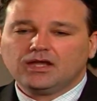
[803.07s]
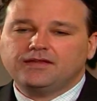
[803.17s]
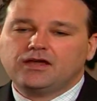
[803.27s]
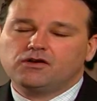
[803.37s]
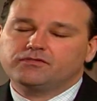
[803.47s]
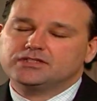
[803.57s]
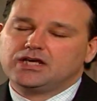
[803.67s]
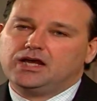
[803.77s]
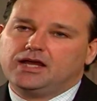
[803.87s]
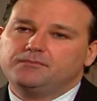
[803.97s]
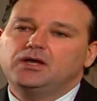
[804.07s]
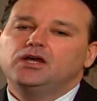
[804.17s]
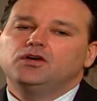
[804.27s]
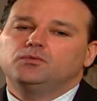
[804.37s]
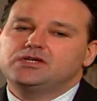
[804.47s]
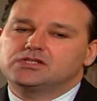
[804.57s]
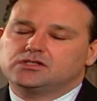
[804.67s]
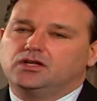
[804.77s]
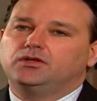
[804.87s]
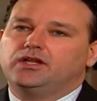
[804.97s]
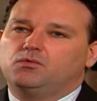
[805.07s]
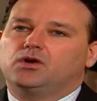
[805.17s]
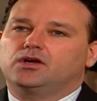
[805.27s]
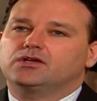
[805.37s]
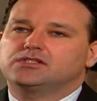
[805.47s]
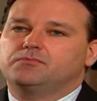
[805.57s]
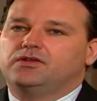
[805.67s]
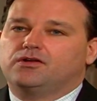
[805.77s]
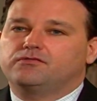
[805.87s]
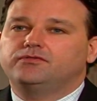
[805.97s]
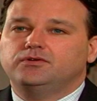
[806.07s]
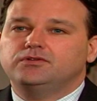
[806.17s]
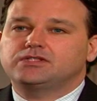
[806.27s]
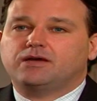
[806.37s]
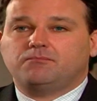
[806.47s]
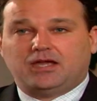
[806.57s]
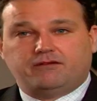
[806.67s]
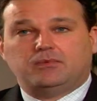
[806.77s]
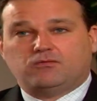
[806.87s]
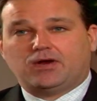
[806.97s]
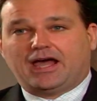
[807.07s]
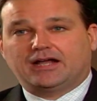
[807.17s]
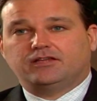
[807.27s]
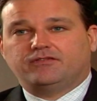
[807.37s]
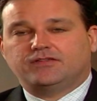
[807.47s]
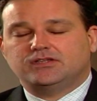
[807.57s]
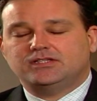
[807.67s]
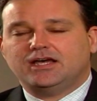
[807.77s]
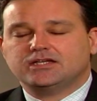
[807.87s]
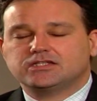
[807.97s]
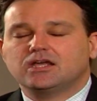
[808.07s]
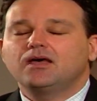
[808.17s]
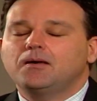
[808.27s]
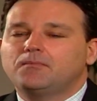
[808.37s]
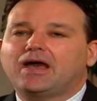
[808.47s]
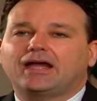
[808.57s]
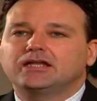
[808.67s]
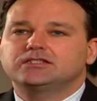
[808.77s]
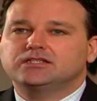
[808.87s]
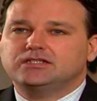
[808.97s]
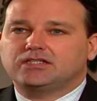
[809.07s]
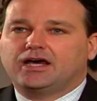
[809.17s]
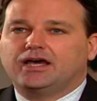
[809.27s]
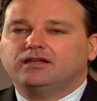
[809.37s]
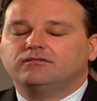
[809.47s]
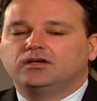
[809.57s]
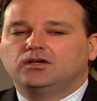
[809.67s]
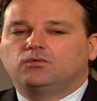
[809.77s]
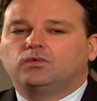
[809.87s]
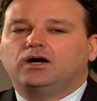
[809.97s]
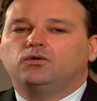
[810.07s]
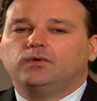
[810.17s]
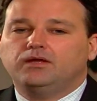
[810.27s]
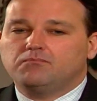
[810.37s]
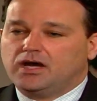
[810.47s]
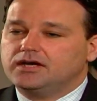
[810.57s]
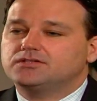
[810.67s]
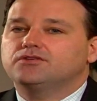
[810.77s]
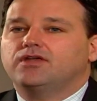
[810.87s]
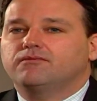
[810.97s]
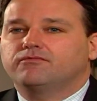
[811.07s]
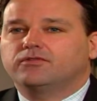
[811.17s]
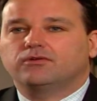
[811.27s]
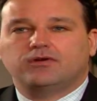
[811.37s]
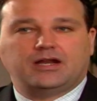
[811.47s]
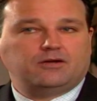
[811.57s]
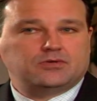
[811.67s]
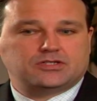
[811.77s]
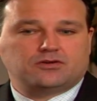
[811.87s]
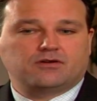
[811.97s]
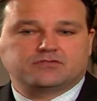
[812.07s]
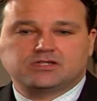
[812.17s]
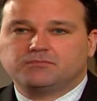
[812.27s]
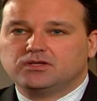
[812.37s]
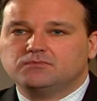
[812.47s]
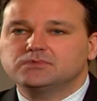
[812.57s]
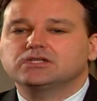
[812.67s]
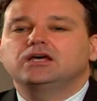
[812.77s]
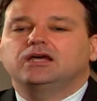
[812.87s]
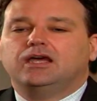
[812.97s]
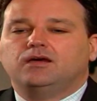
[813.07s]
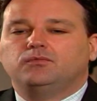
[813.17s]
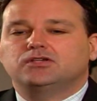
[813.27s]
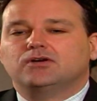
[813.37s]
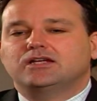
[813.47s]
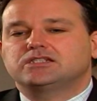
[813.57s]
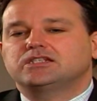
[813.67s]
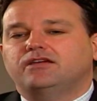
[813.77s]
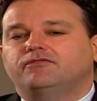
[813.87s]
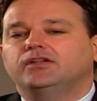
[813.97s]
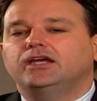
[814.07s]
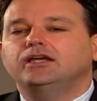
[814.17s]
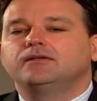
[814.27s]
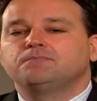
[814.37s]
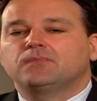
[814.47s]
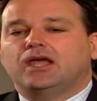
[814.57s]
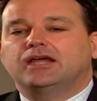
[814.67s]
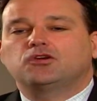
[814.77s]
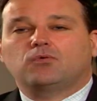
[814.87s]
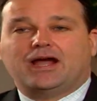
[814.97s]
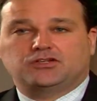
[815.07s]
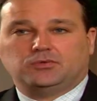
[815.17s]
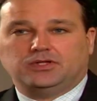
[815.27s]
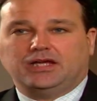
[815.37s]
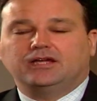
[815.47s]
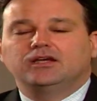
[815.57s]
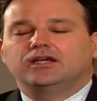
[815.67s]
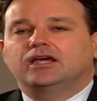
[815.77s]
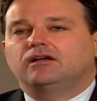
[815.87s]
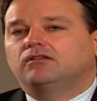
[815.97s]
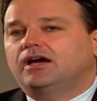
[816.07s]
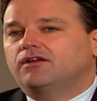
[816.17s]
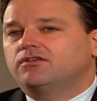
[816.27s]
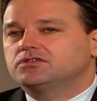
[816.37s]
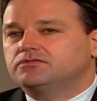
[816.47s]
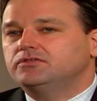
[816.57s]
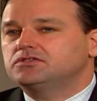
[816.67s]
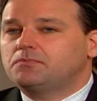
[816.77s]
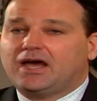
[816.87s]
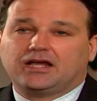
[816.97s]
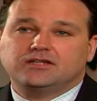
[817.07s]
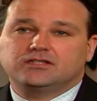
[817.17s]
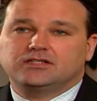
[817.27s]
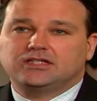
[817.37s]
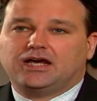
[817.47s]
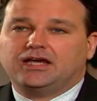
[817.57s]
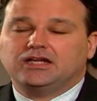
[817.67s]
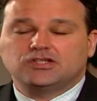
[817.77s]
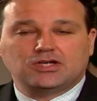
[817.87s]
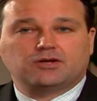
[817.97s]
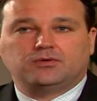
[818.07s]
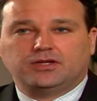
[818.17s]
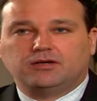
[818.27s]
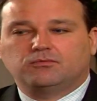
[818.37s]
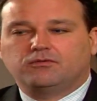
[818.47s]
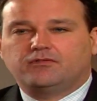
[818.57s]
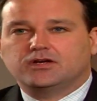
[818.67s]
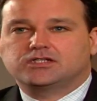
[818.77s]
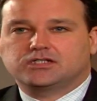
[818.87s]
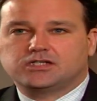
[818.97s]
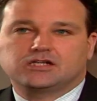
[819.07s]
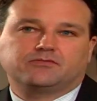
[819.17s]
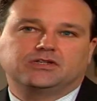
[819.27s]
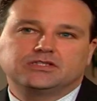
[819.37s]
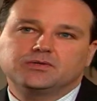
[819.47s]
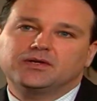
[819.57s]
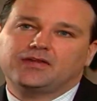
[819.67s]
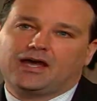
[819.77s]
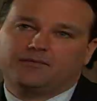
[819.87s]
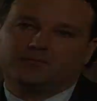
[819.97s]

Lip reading: And then over time, we slowly work some of their foods that may have been reactive on the test back into the diet while we monitor them for any return of symptoms, and we try to safely and gradually get a lot of those foods back into the diet, and generally we're very successful at doing that.